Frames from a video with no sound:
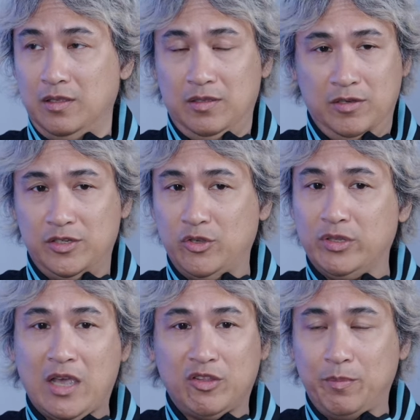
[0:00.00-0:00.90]
There's no
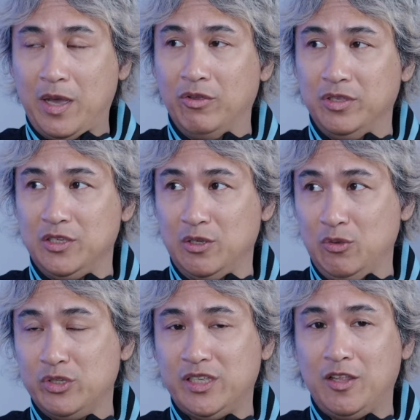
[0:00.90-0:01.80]
doubt about it. You
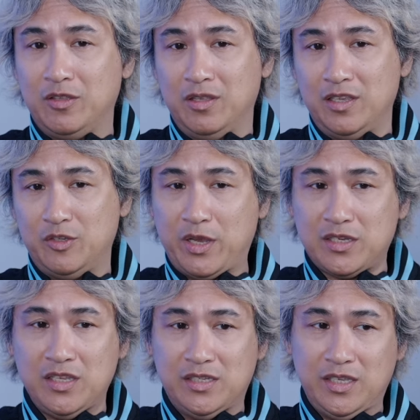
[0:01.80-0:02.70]
lose that,
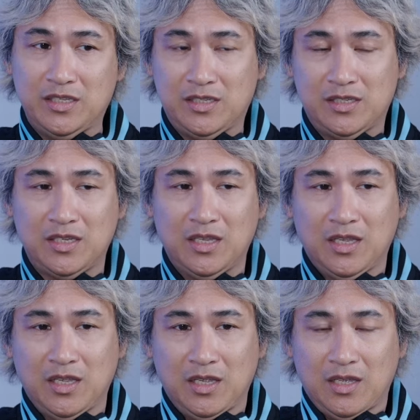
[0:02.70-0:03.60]
especially since
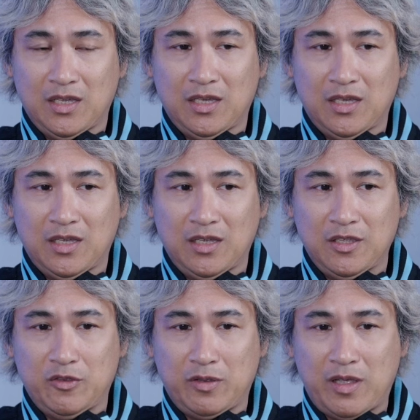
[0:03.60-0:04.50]

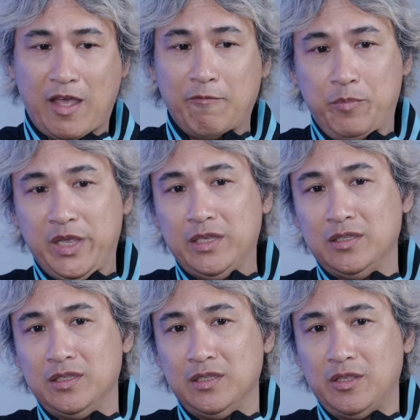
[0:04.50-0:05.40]
I've
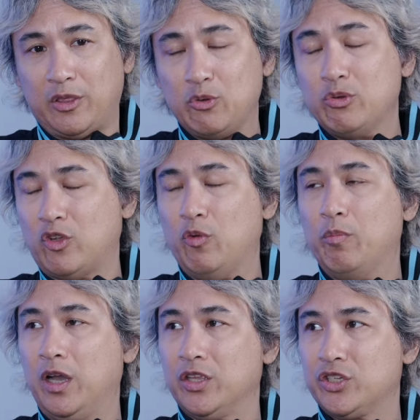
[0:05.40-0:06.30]
been through so
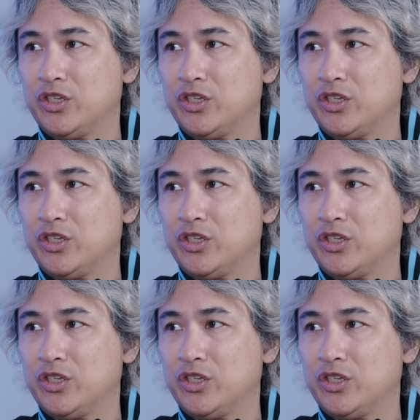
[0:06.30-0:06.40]
much,